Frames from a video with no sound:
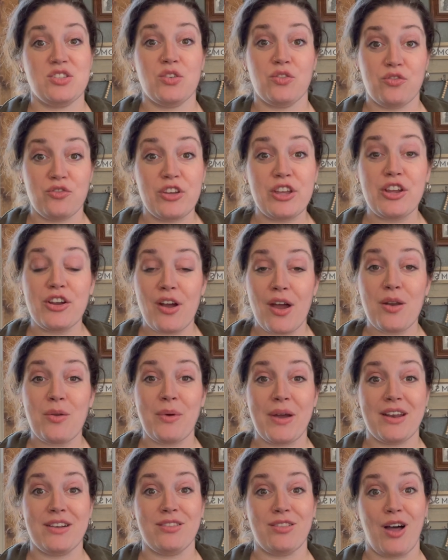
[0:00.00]
So figure out a
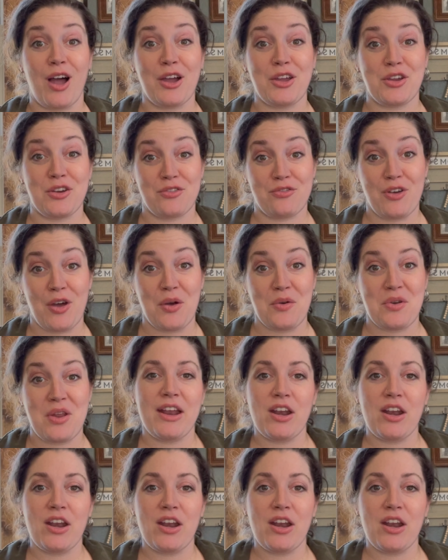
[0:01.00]
way to lock your phone.